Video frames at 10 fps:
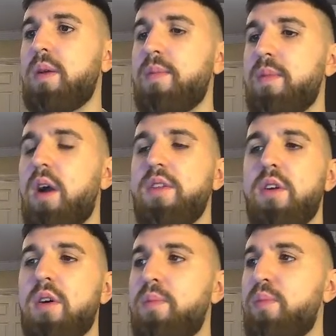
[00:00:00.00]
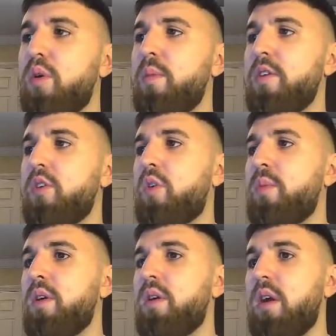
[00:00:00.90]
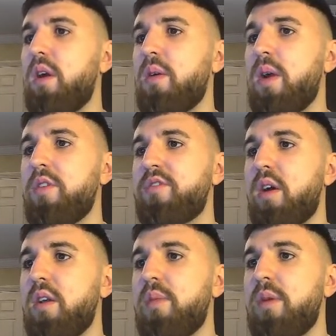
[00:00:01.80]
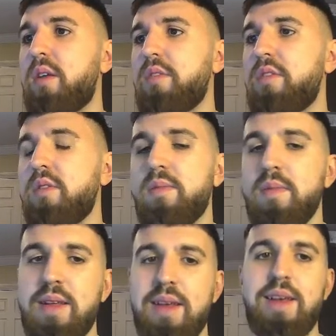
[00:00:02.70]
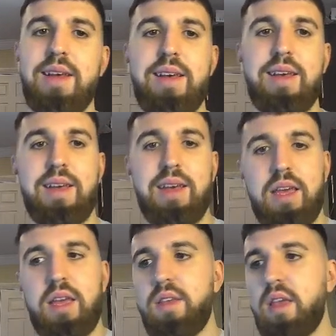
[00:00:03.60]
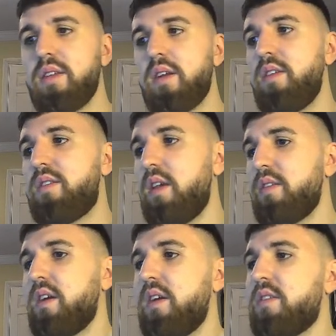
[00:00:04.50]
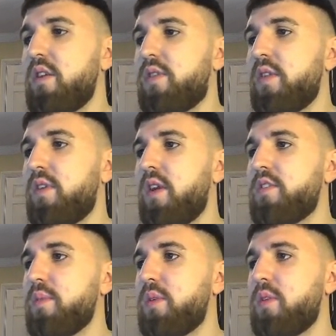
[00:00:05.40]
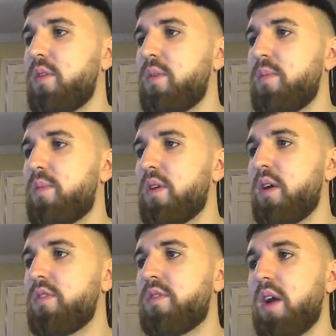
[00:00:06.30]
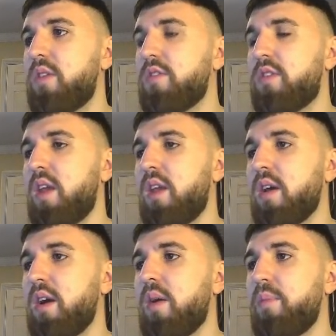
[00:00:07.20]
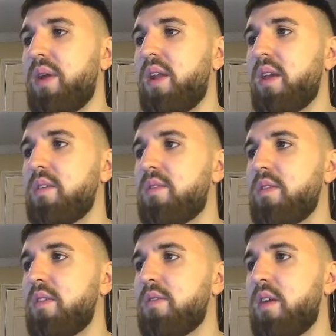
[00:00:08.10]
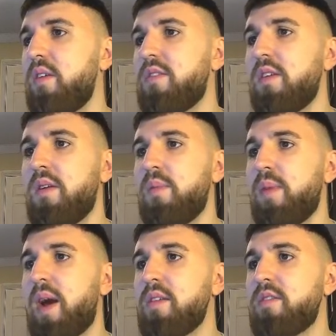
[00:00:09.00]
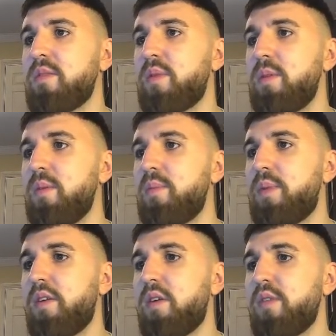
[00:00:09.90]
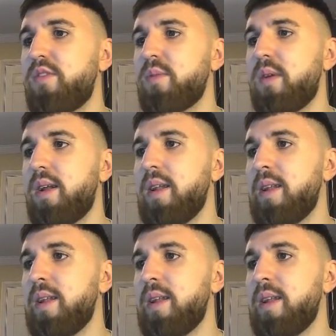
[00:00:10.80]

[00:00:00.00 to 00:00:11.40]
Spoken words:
I don't know. Bournemouth at home are solid, to be honest. So he's a nice enough differential, Bowen, but I just think Billing is nicer. Madison's probably better off as well.